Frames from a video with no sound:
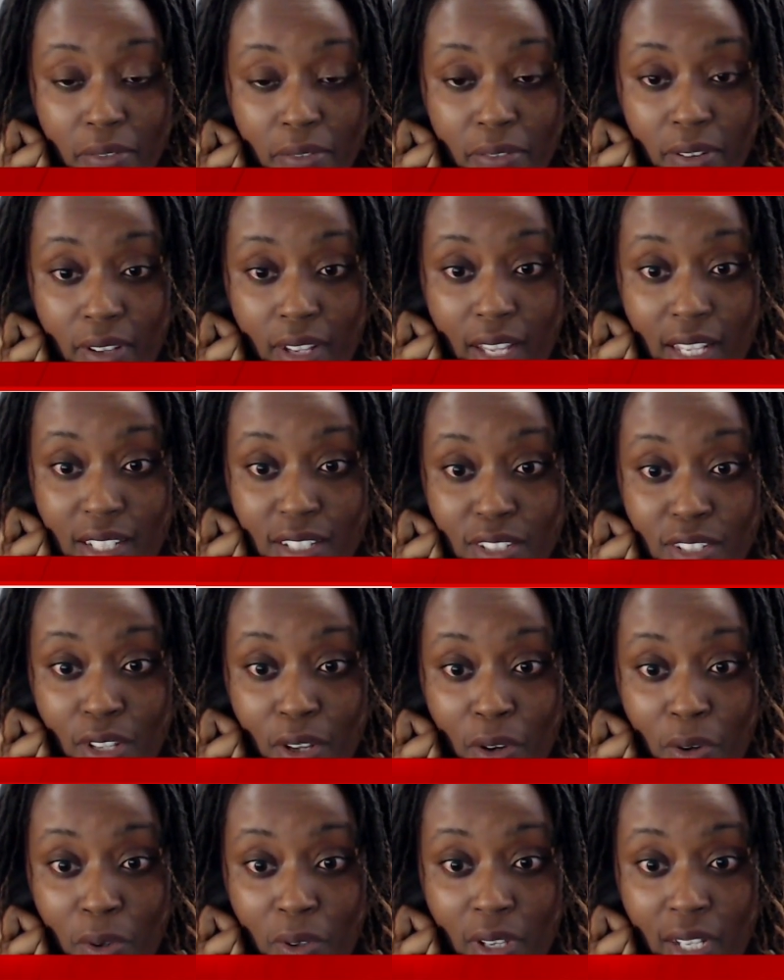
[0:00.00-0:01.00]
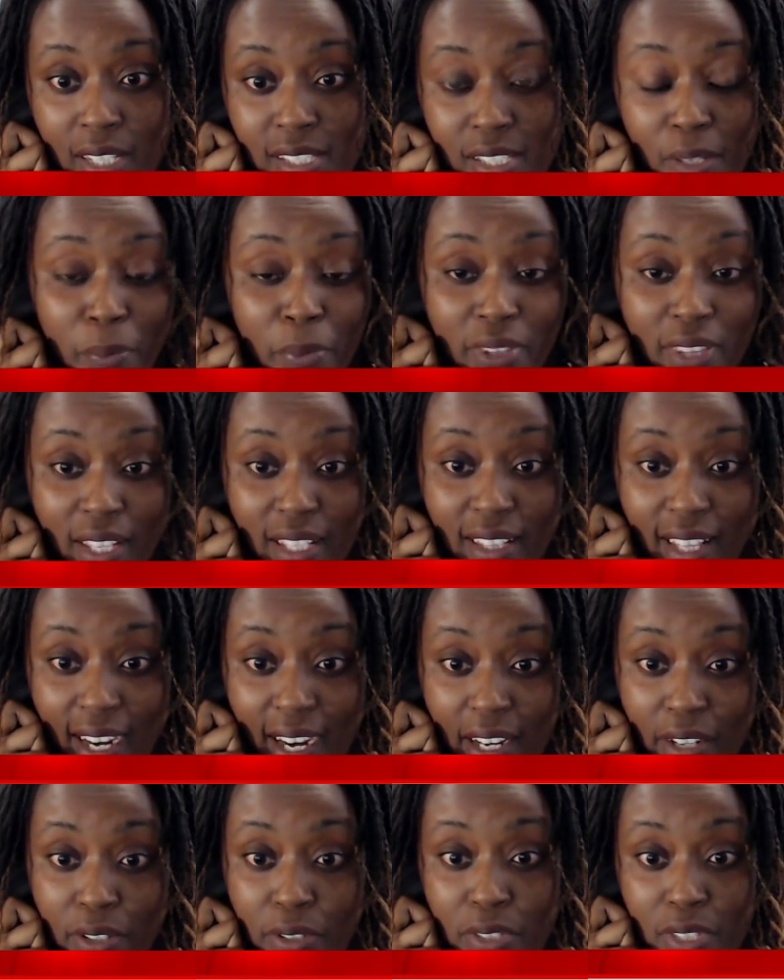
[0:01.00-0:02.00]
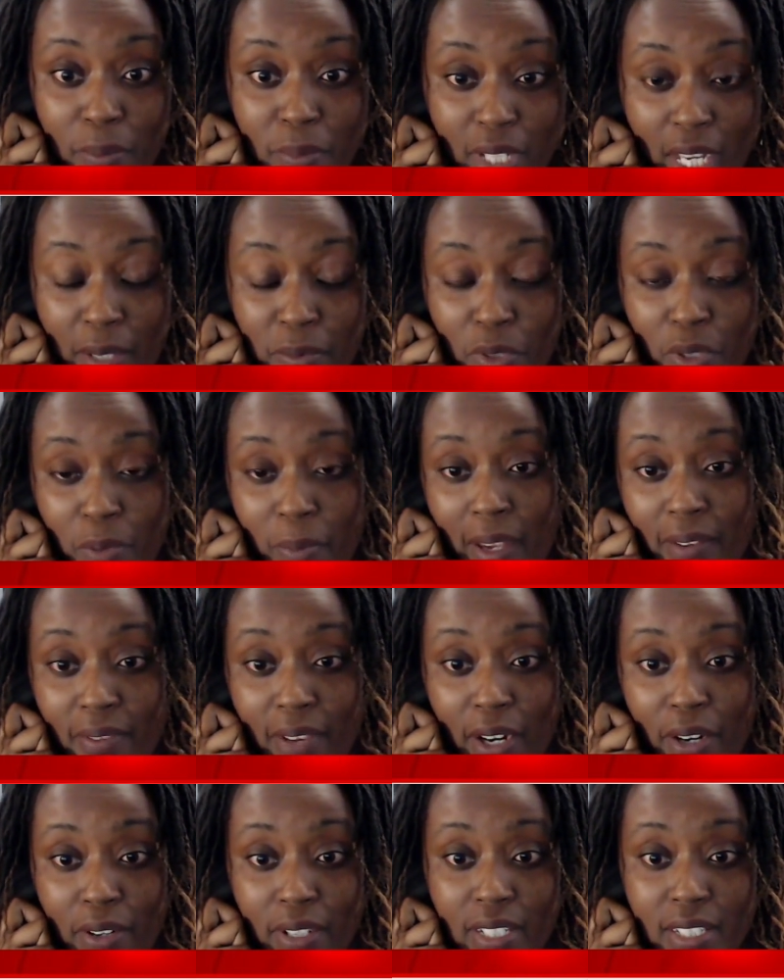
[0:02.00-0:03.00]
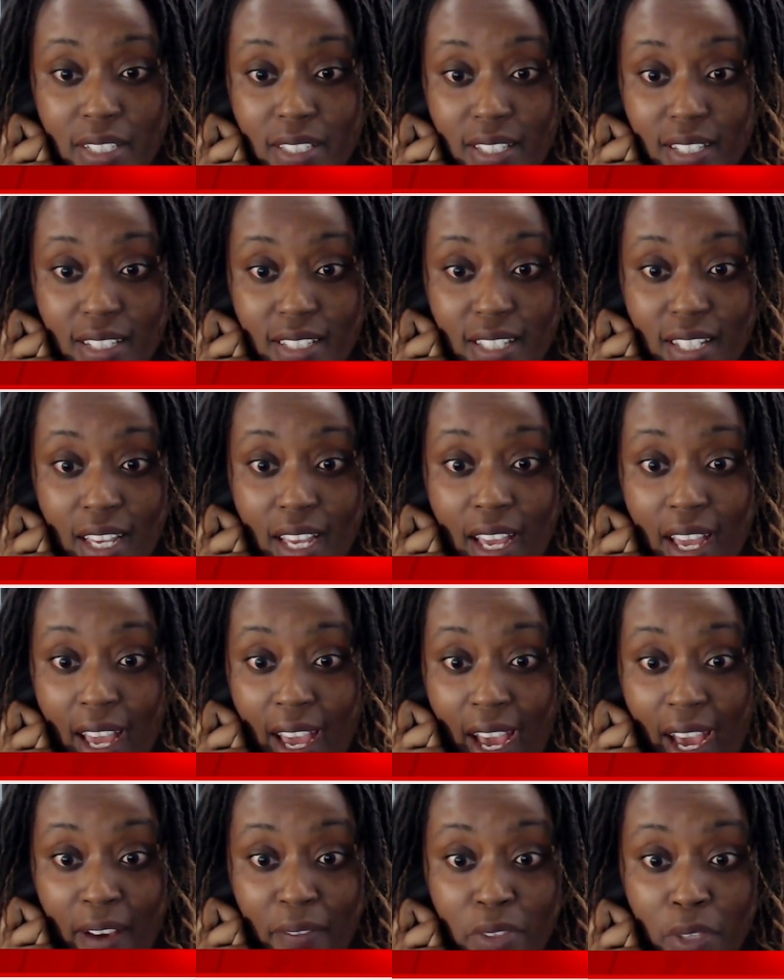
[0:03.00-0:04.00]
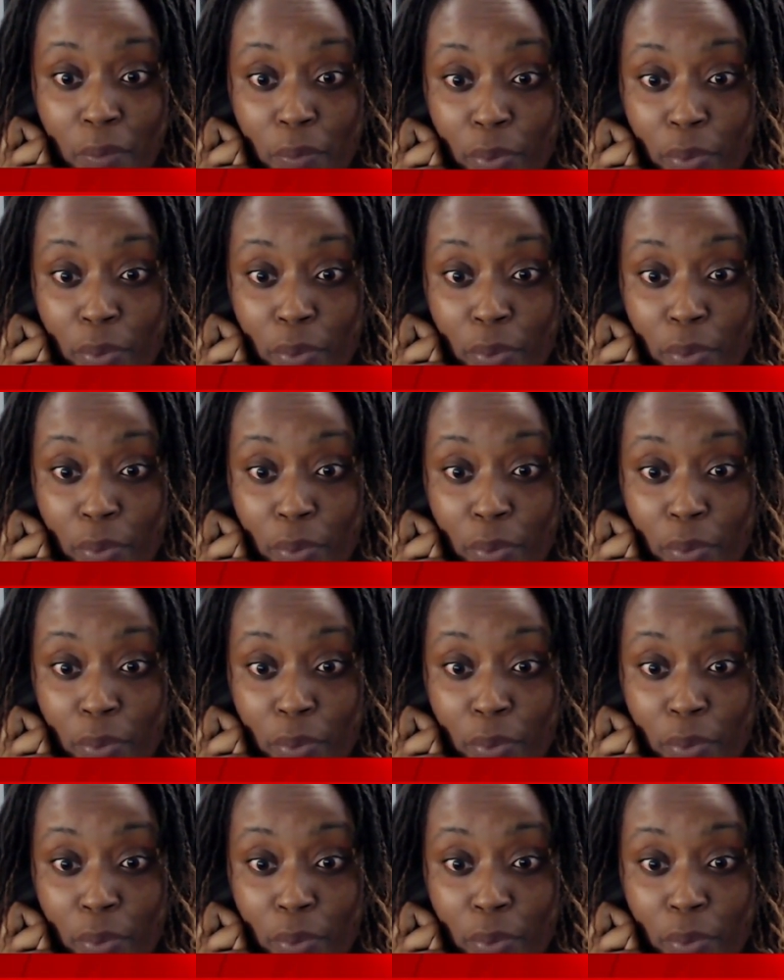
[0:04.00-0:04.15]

And so a simple thing that I do sometimes with my veterans is have them